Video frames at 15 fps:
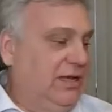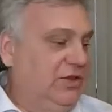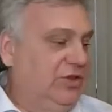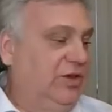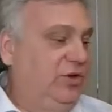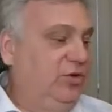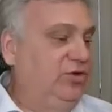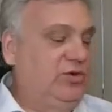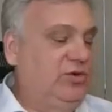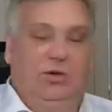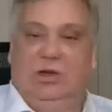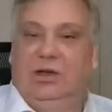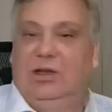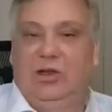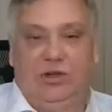They use a
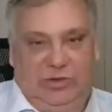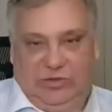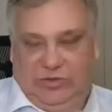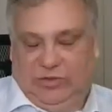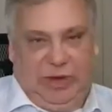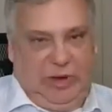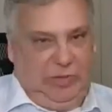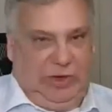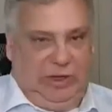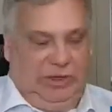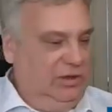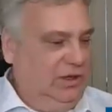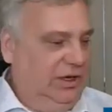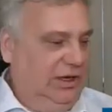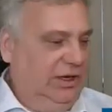lot of pepper
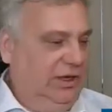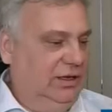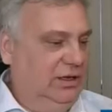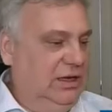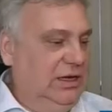here.